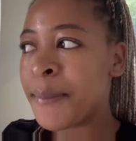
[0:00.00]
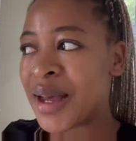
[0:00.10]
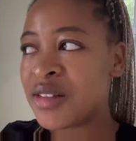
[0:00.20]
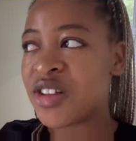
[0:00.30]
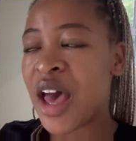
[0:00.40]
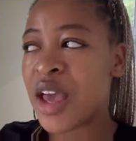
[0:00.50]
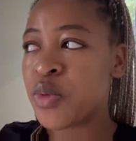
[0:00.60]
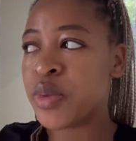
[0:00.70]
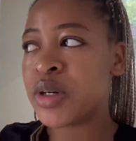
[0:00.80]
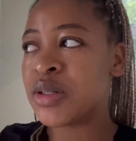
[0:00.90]
but I
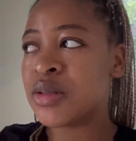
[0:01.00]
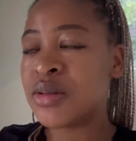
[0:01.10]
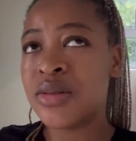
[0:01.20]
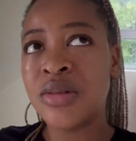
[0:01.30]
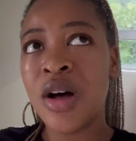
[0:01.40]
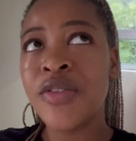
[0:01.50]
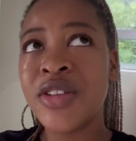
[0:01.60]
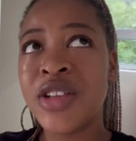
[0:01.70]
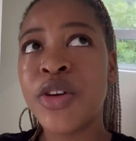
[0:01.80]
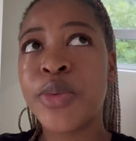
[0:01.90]
will
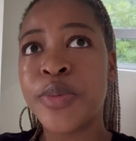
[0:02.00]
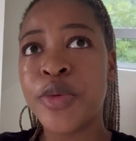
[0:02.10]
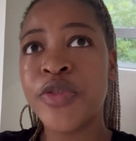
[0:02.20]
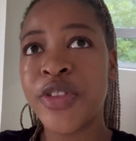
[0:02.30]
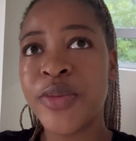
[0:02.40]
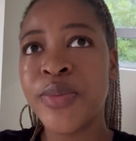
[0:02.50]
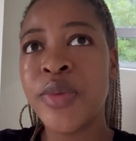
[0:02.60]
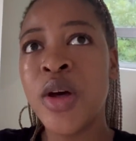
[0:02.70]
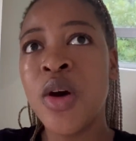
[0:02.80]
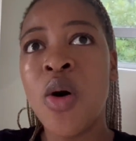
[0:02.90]
obviously remove
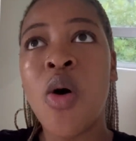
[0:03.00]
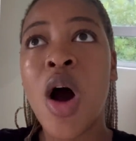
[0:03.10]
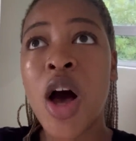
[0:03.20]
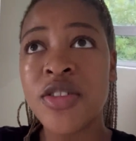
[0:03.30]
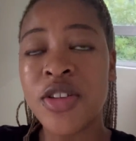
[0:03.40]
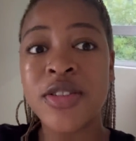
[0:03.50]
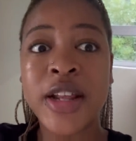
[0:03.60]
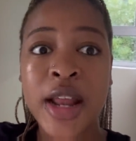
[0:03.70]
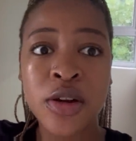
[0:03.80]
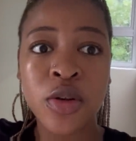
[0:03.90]
them or ask the
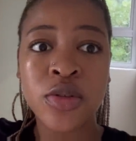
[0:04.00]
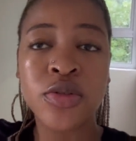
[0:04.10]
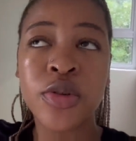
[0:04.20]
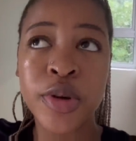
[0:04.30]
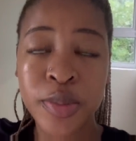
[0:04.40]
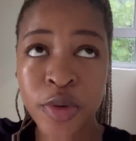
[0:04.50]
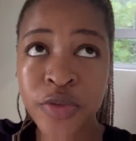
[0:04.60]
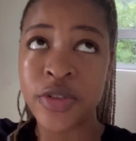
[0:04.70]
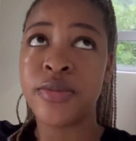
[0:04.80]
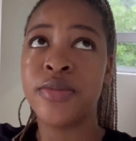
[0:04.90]
landlord to
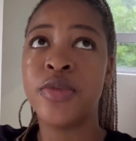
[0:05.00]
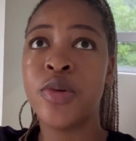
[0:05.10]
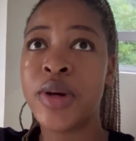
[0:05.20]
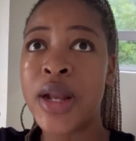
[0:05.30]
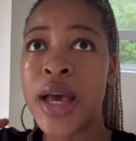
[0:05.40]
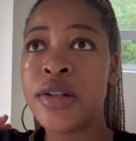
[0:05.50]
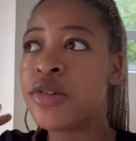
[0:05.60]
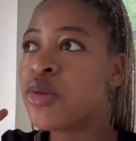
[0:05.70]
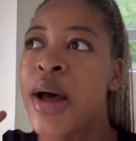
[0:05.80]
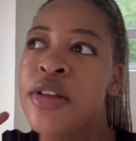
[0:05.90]
remove them when I
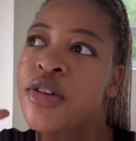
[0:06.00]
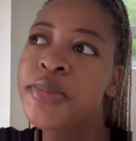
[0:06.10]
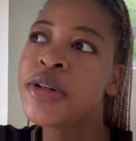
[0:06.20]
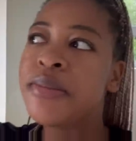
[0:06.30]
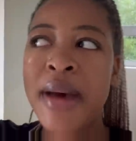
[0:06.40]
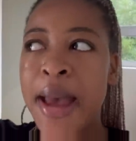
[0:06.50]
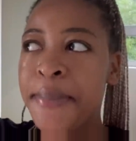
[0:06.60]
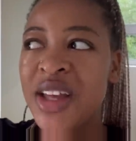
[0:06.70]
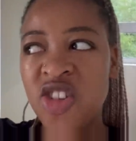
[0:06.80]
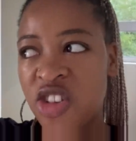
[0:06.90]
do want to put my
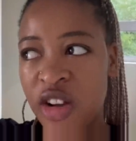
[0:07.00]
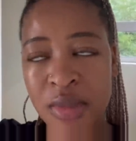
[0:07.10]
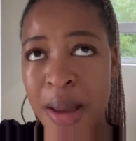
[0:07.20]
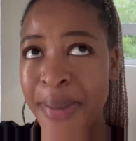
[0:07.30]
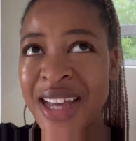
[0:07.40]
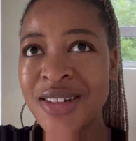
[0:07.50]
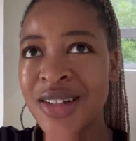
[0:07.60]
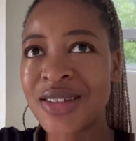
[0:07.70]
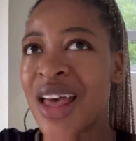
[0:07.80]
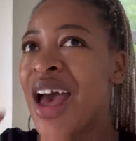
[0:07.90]
pictures and my
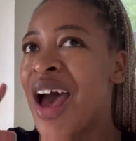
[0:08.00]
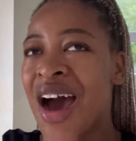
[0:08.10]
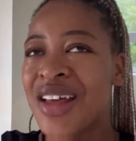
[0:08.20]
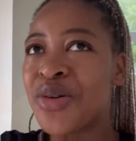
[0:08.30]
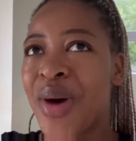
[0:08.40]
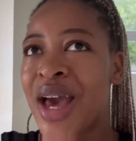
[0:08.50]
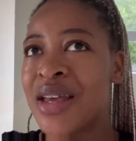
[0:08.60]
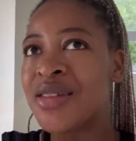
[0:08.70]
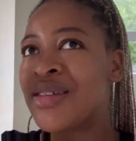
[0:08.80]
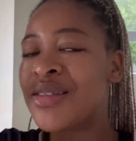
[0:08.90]
paintings.
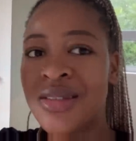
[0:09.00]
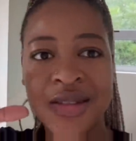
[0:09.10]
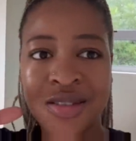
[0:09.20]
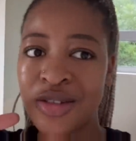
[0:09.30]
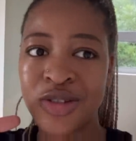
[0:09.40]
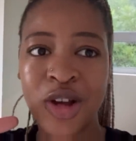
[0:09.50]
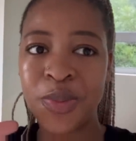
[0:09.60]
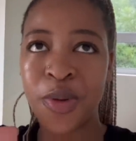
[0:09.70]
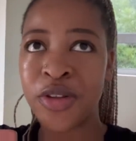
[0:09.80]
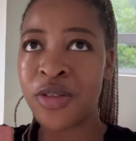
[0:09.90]
Otherwise, this does
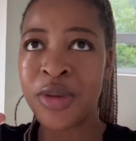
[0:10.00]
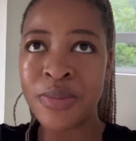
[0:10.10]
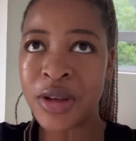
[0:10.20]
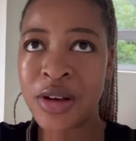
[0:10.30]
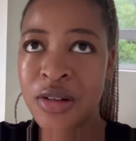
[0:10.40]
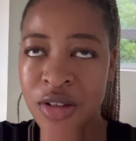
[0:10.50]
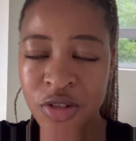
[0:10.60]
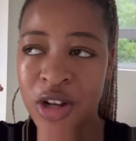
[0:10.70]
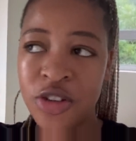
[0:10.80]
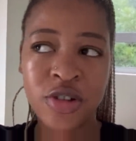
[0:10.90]
not bother me because
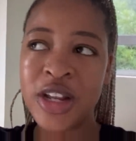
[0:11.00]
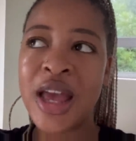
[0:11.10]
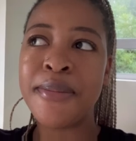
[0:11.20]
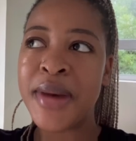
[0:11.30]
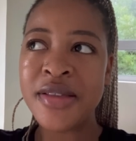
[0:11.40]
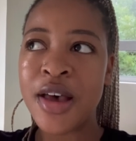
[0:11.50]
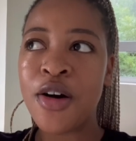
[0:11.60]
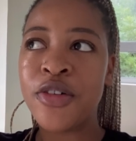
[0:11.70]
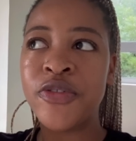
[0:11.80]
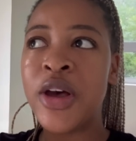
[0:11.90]
it's literally a matter
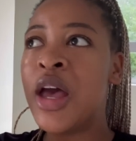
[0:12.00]
of